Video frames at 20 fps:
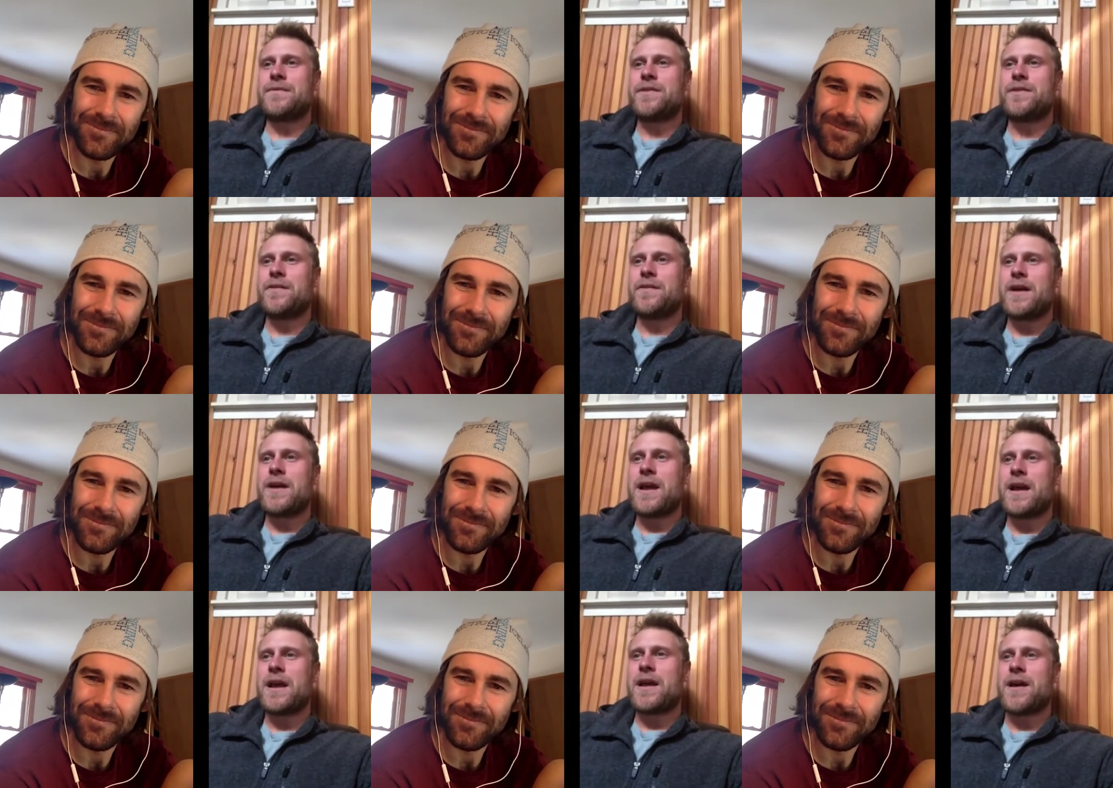Speaker 1: so
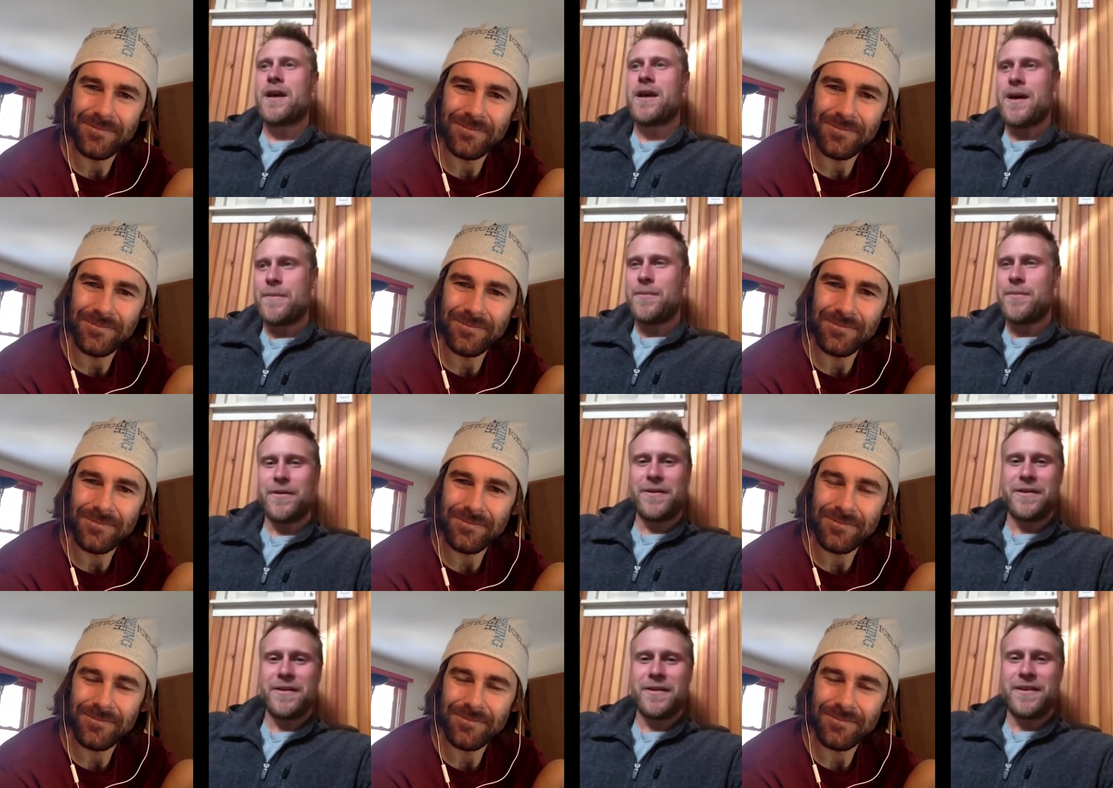I've got a
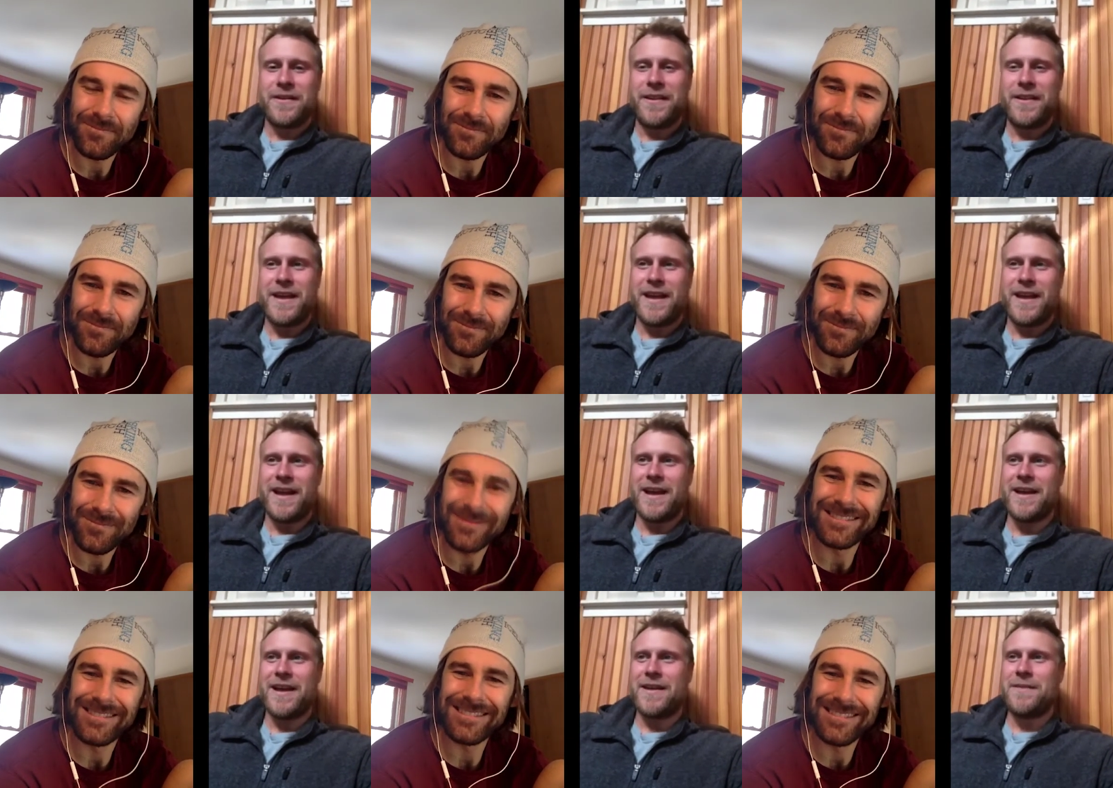couple
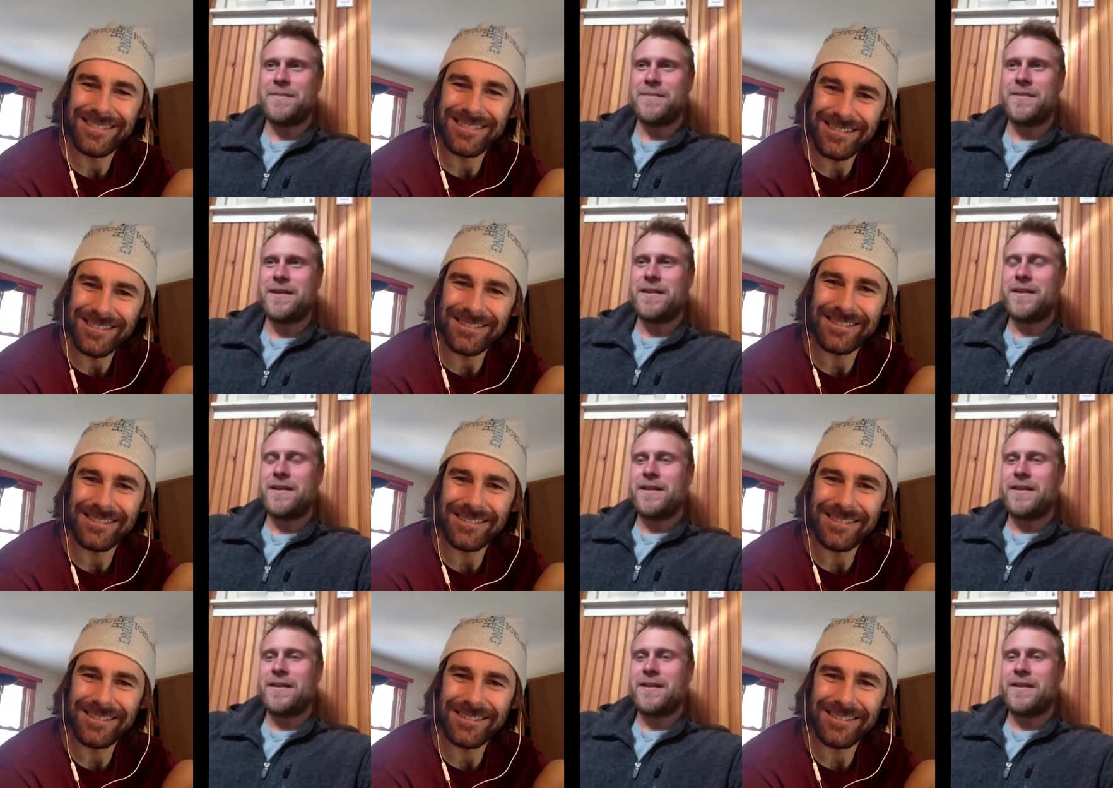that I'm